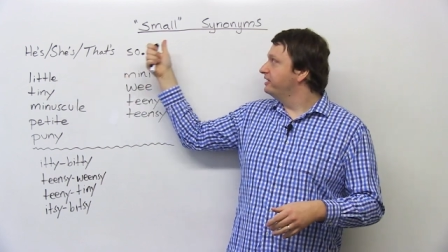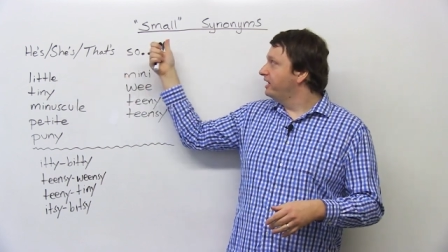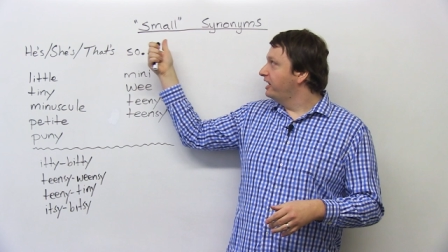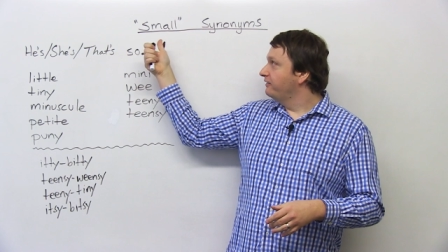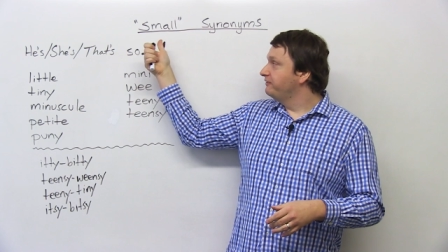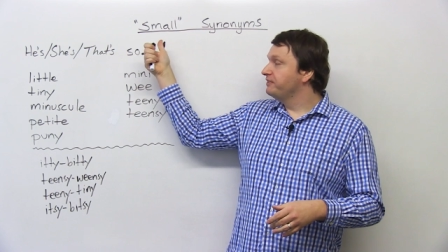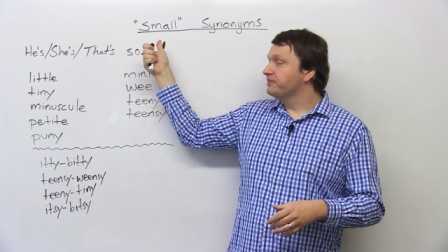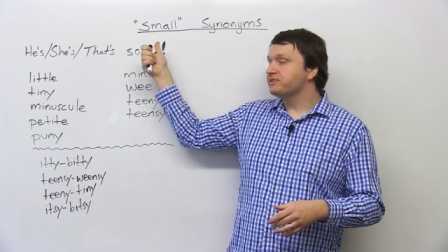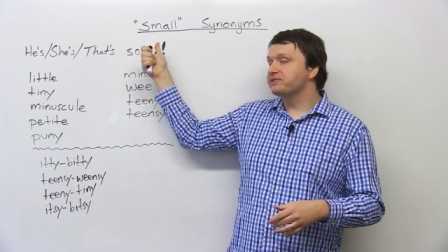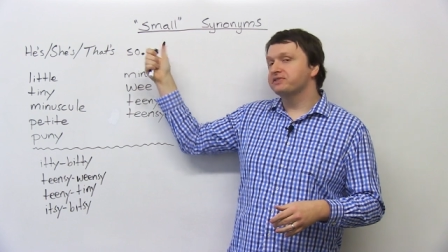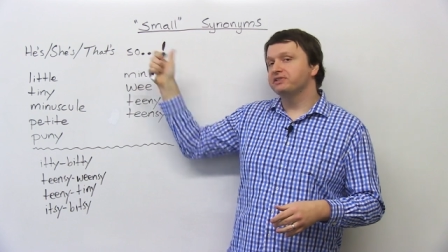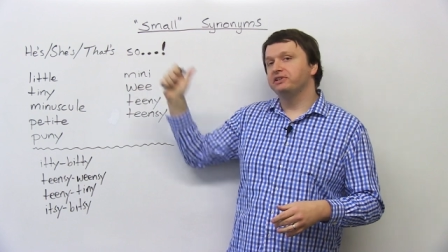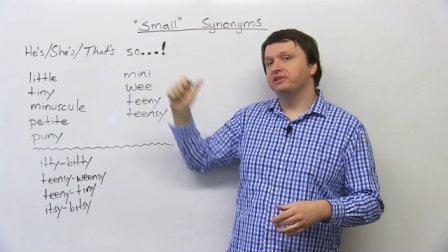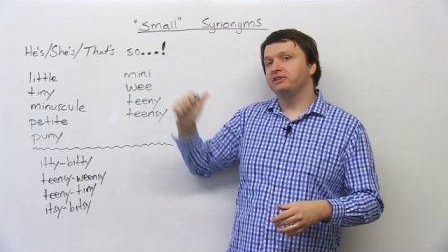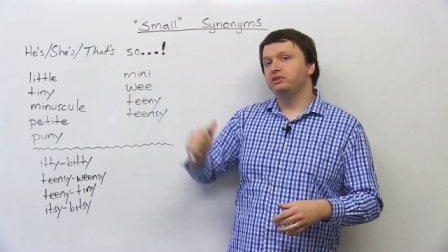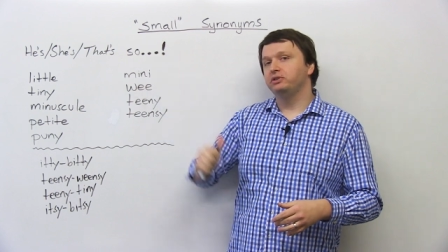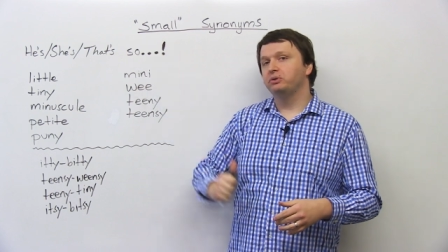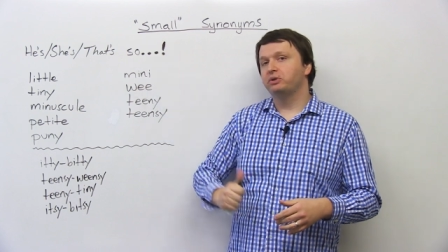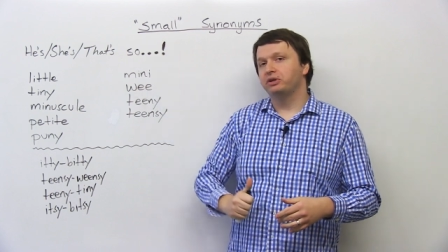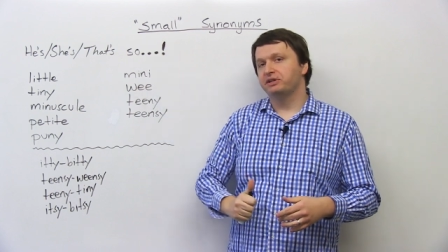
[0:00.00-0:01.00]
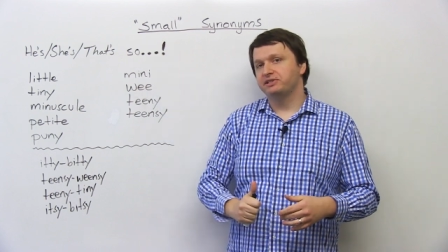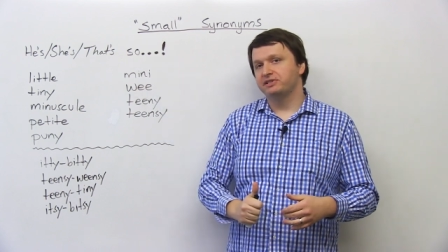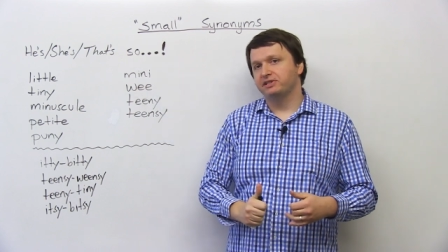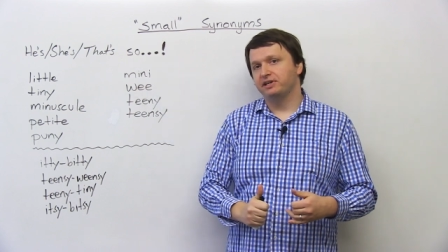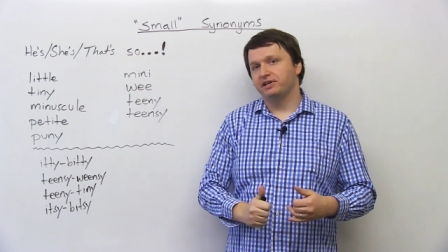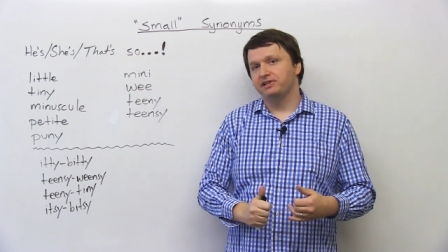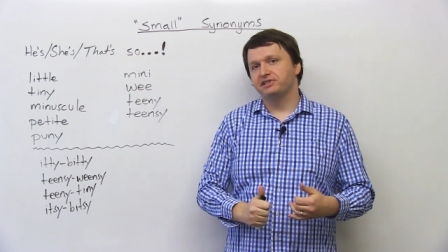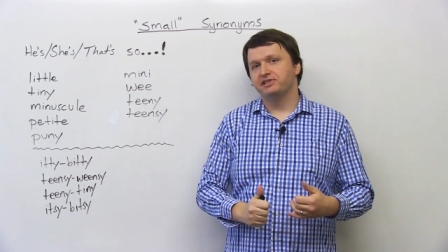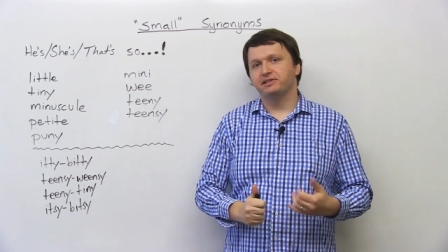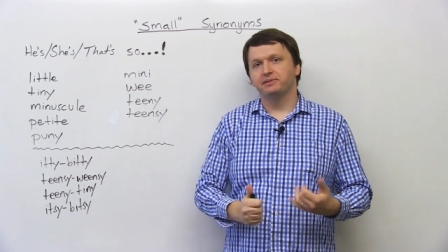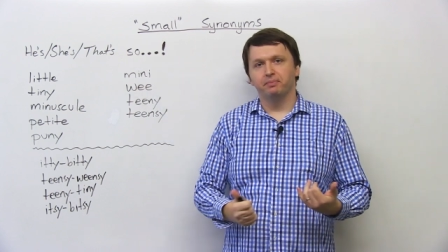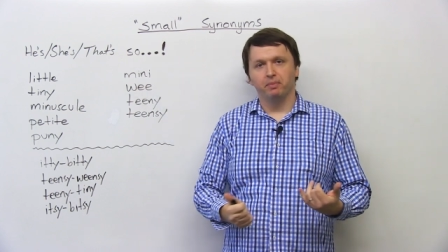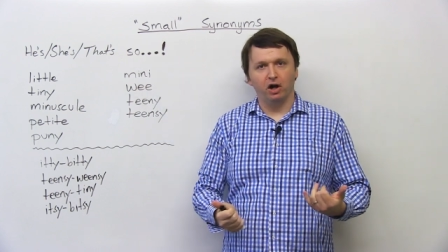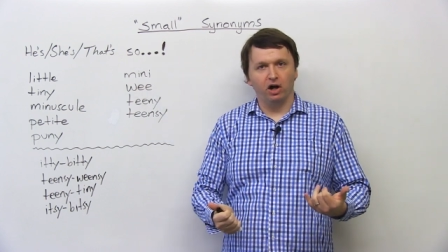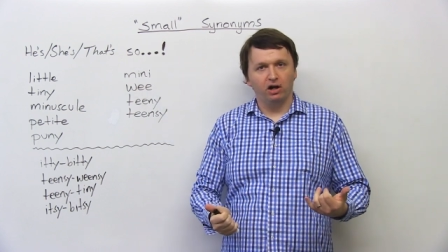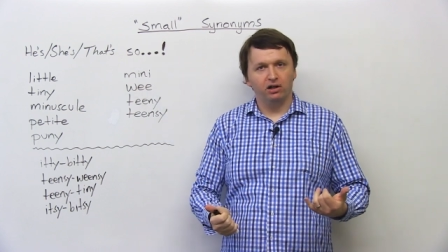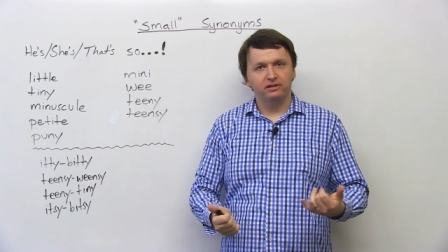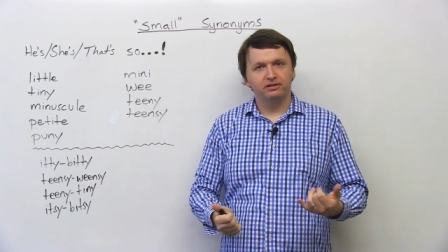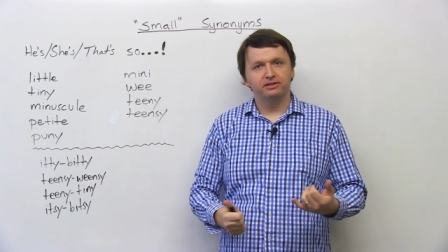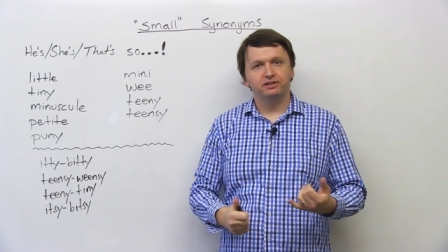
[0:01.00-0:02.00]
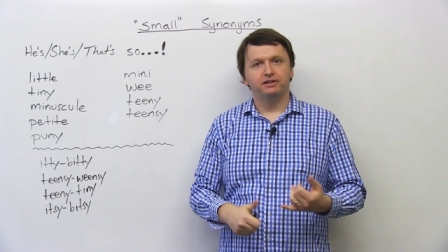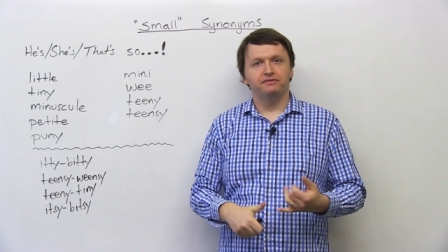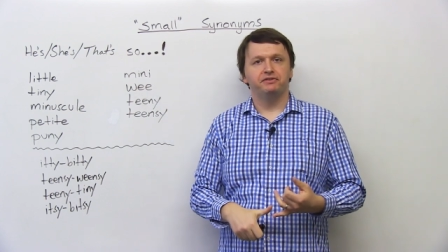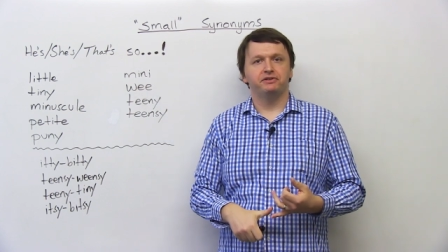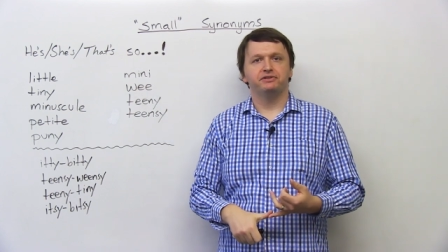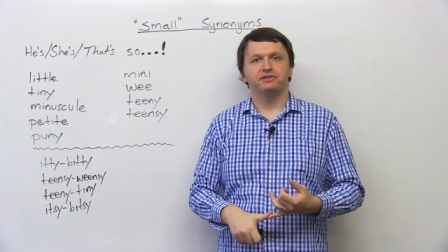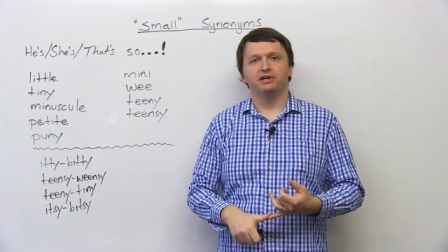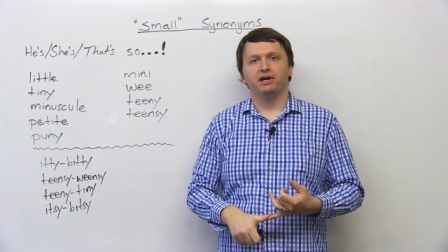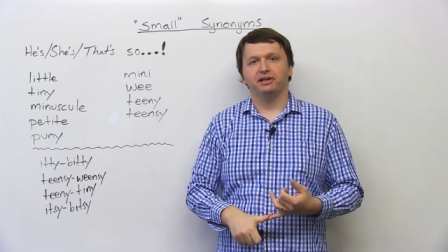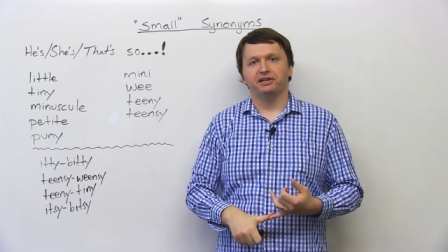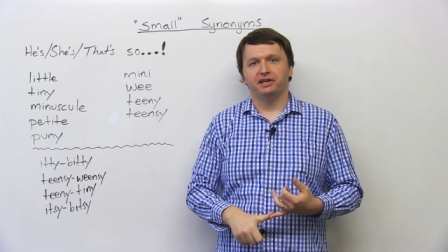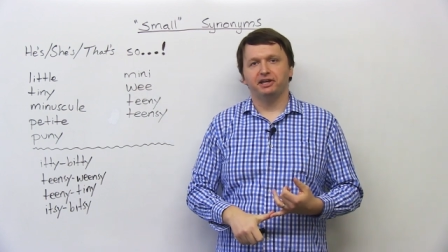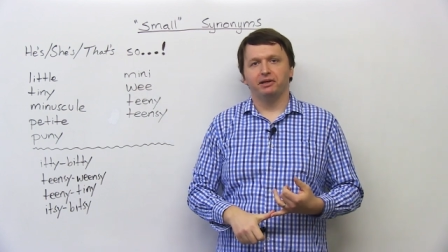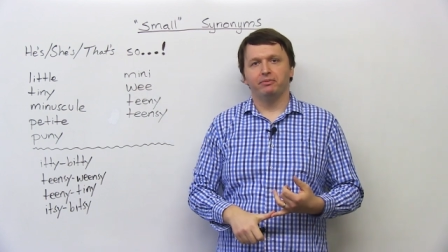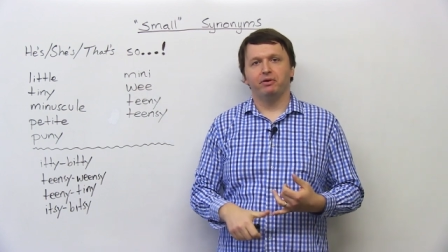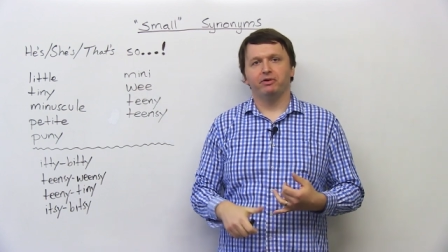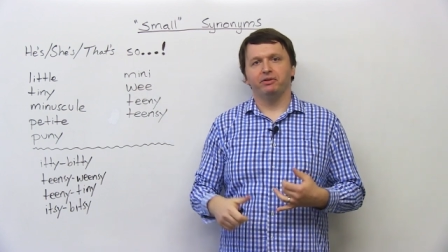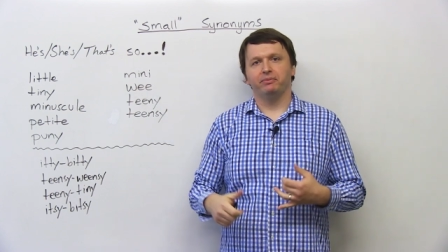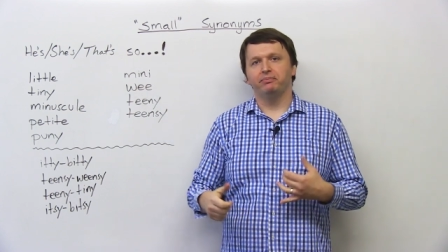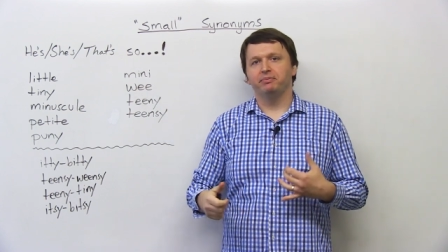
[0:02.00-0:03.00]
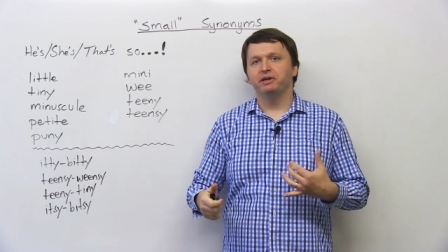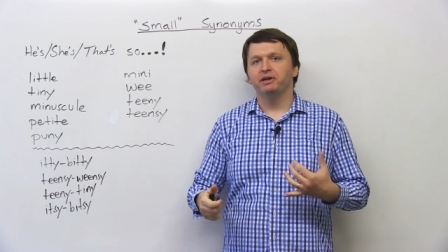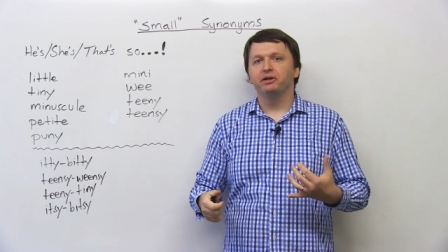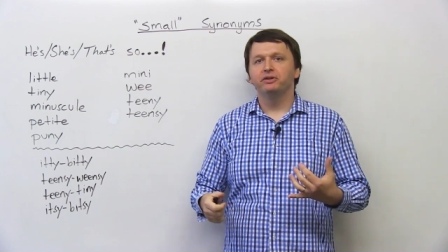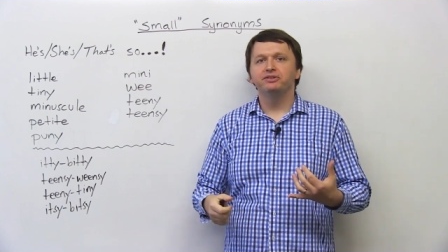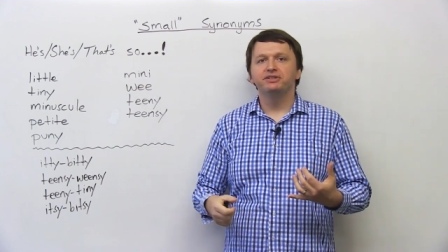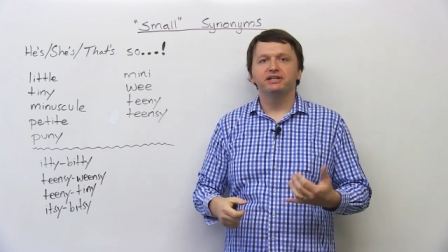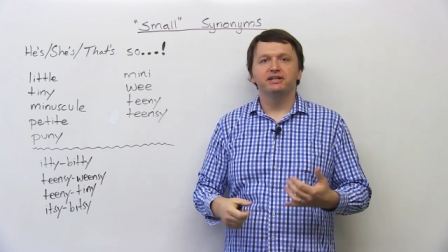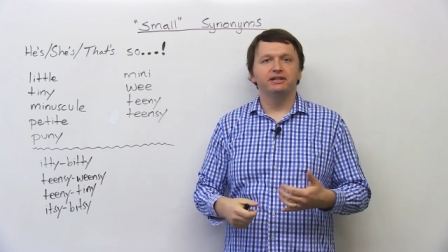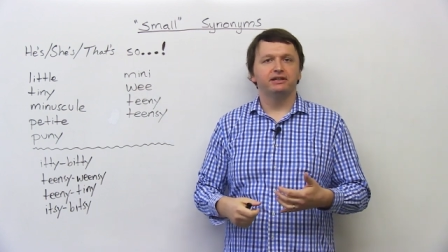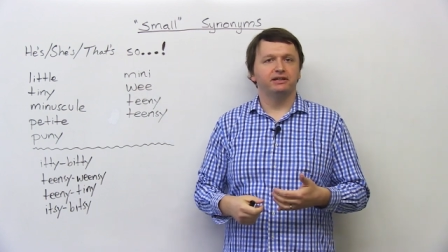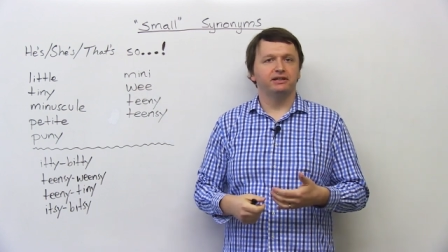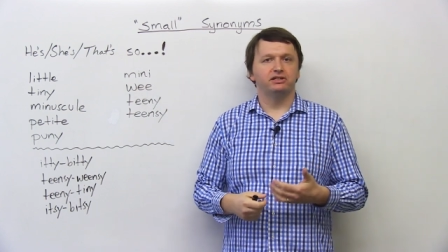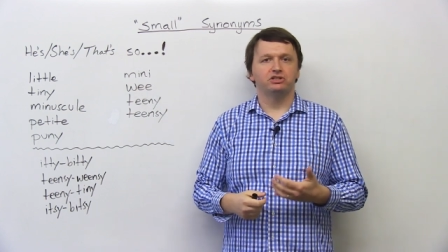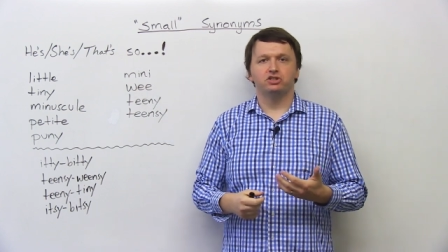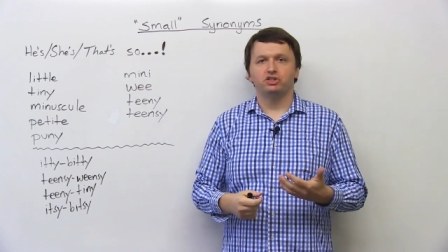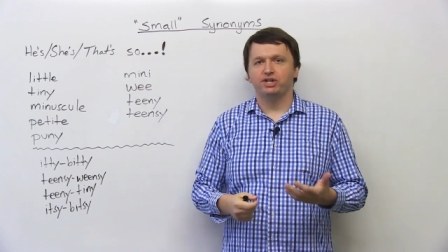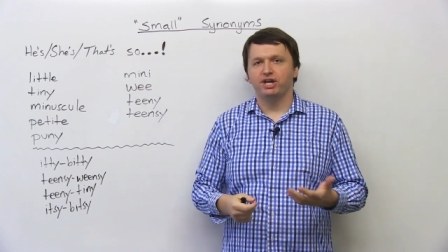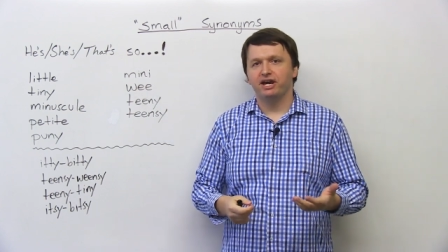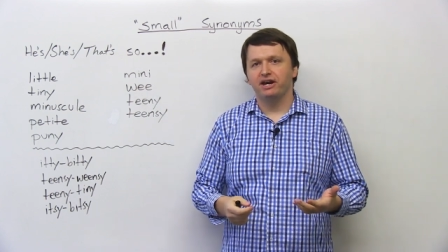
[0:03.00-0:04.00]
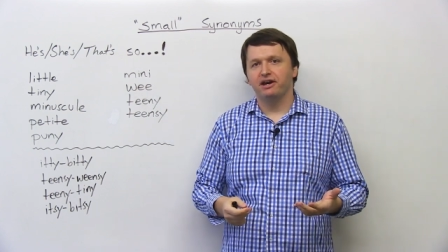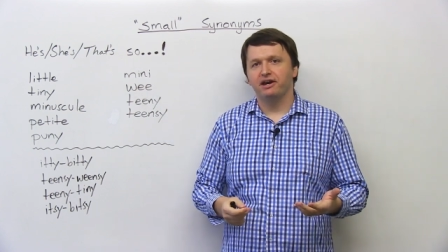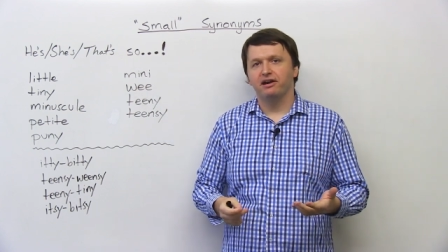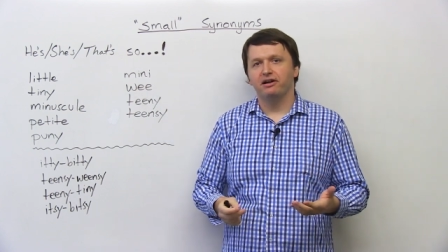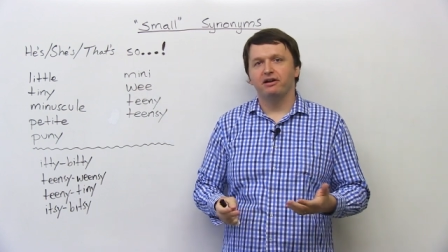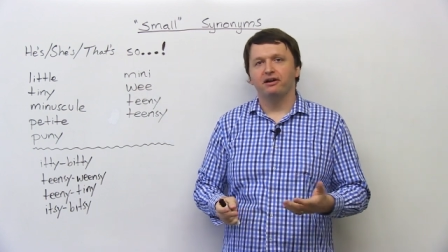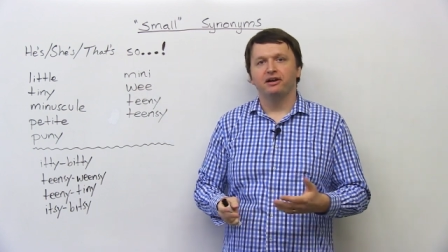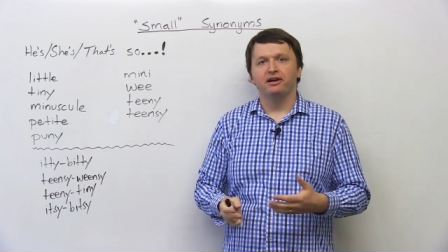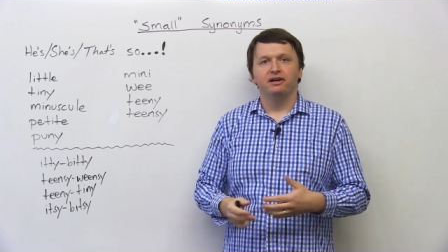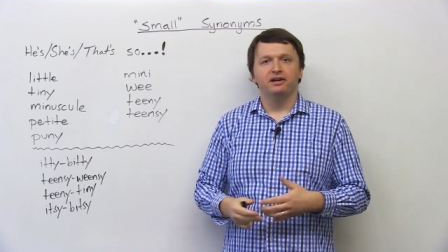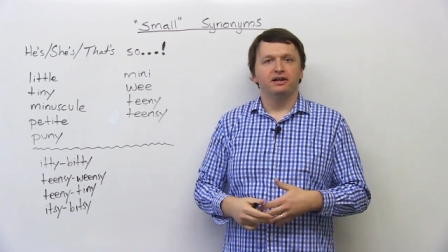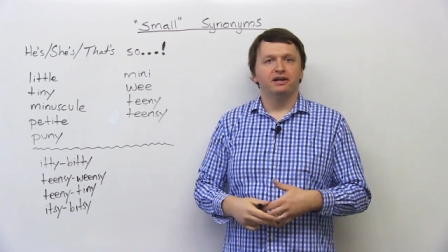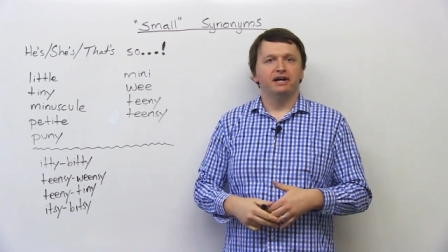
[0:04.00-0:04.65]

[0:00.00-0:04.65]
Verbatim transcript: Obviously, you could say small if you're talking about a building, a chair,